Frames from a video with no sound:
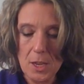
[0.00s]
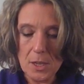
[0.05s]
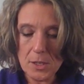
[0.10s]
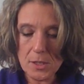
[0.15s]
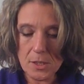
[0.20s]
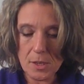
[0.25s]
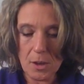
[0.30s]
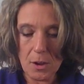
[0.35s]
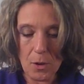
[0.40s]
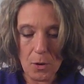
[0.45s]

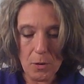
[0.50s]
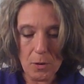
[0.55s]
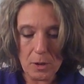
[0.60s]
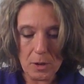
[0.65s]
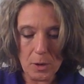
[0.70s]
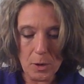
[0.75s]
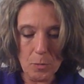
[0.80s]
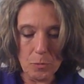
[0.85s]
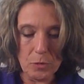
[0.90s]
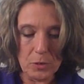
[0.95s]

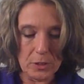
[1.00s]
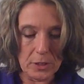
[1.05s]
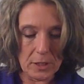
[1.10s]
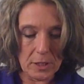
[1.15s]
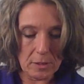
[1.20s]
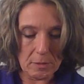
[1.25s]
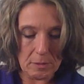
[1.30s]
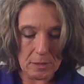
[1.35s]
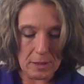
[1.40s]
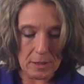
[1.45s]
So
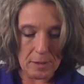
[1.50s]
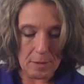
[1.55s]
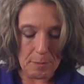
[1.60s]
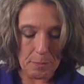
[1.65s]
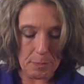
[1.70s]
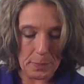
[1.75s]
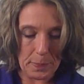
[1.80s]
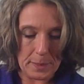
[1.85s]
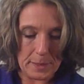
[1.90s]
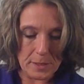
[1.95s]
hopefully
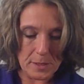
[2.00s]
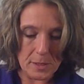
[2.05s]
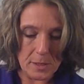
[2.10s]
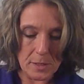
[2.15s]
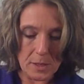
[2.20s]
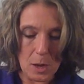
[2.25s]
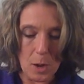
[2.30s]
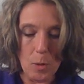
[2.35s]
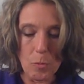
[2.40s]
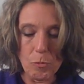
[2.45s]
um, this
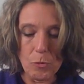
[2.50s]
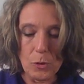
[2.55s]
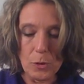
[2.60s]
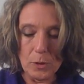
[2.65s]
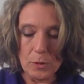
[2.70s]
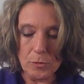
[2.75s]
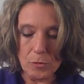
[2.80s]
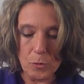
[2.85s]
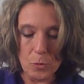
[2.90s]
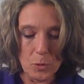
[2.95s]
is
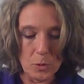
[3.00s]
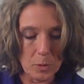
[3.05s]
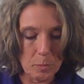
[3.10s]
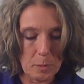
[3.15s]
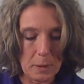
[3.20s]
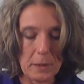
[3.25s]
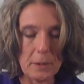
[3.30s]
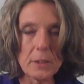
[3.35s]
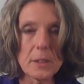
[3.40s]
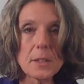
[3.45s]
helpful for
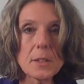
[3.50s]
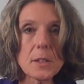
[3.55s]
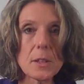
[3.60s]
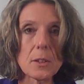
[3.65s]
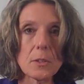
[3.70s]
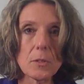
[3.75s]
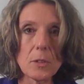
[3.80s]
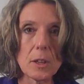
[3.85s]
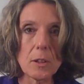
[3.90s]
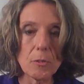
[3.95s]
parents
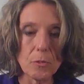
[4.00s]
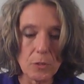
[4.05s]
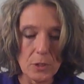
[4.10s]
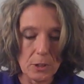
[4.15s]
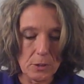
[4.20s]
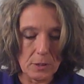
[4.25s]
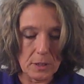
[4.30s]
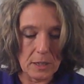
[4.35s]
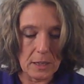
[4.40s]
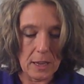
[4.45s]
and
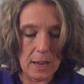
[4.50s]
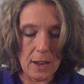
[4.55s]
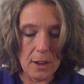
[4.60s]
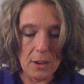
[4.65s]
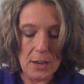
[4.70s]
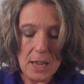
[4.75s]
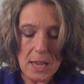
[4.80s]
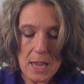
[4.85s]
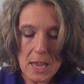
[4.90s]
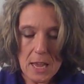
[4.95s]
figuring it
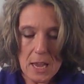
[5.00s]
out.